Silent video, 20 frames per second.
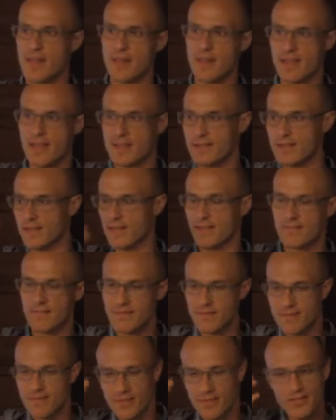is
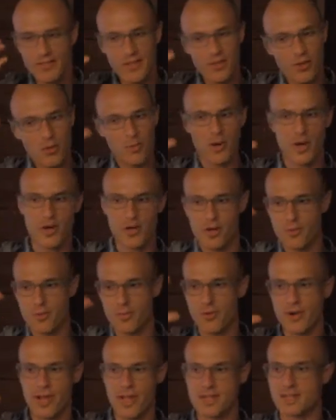a little part of your
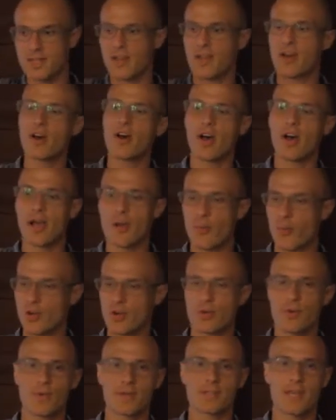brain's like, I
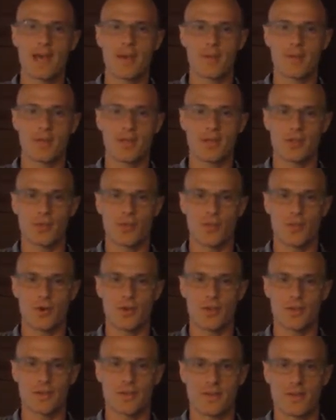wonder what's happening in the
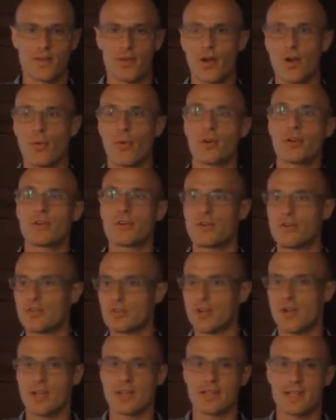world. Or I wonder who's
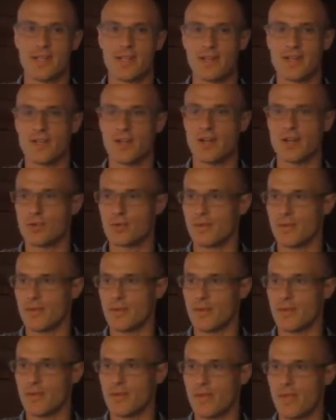trying to get in touch with me.
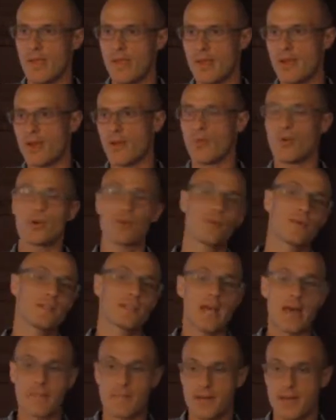I wonder what's
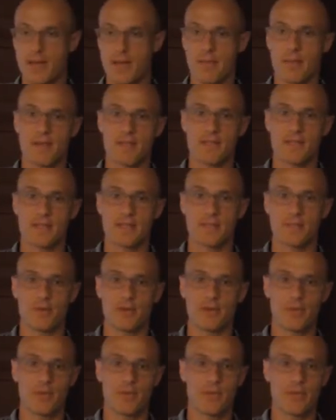happening on my Facebook.
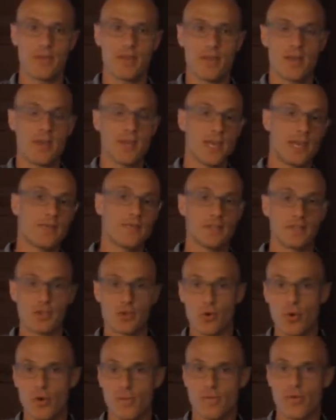If it's
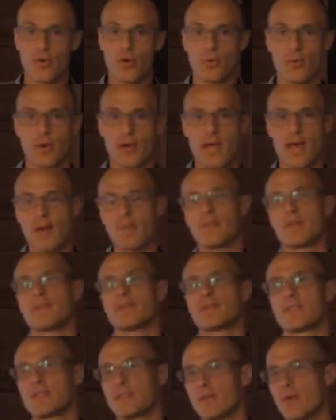your phone, what happens
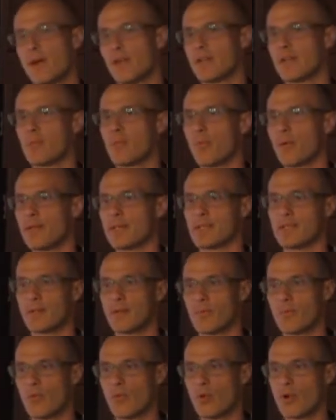is you end up
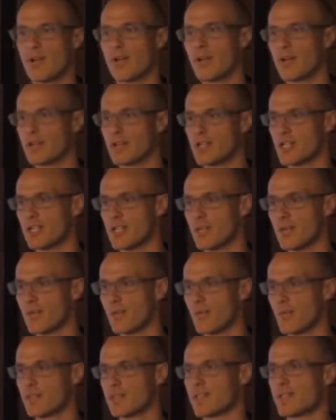wasting more energy
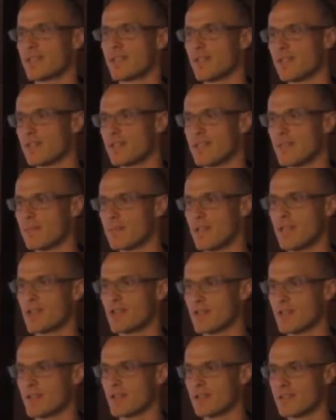resisting the
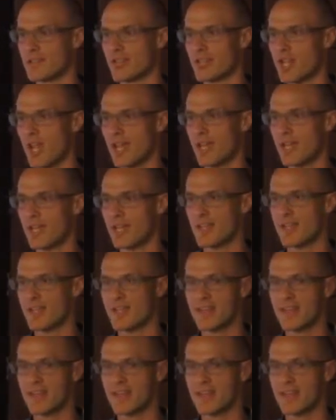temptation to check it.